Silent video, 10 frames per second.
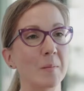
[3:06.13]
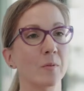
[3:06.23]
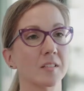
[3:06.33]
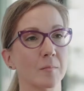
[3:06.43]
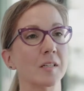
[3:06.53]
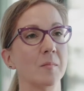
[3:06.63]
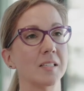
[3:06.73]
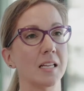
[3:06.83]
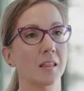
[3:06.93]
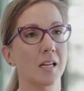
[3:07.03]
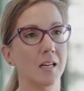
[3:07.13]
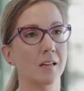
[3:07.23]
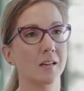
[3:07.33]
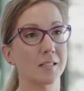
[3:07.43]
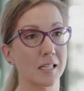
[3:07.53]
People sometimes think they
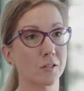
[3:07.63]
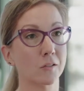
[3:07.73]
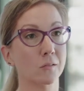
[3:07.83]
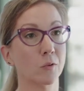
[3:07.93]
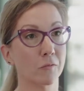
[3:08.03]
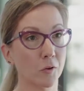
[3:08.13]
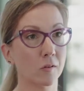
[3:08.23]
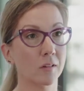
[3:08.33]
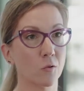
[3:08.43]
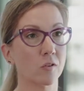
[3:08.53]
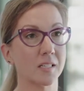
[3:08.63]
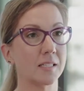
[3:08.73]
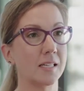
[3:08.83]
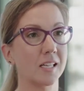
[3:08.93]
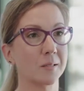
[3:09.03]
need a dental referral in order
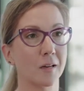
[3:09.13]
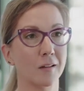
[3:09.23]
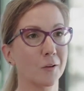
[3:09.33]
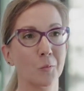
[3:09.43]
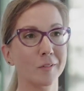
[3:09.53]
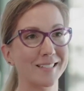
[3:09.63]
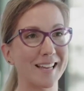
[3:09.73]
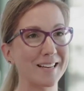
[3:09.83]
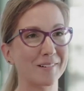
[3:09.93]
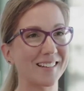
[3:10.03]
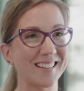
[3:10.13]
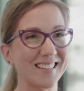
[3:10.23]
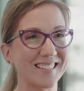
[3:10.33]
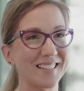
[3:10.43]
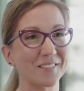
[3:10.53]
to see us, but we'll see anybody
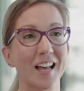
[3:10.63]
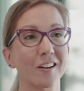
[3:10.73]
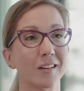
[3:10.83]
in the city of